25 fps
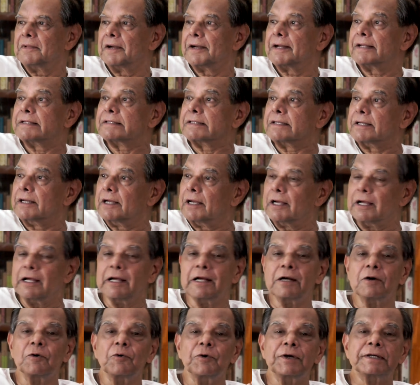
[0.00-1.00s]
It is
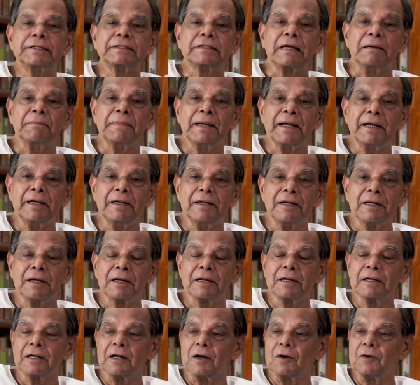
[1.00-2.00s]
he who is coming
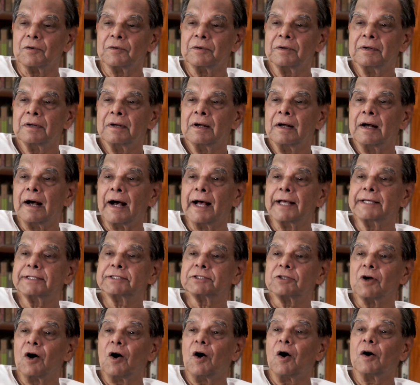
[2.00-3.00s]
here now. I
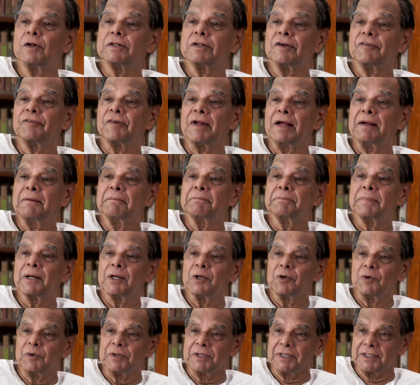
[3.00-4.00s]
saw the flame
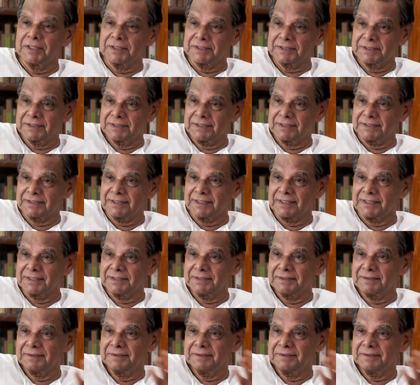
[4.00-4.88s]
pioneers, you see.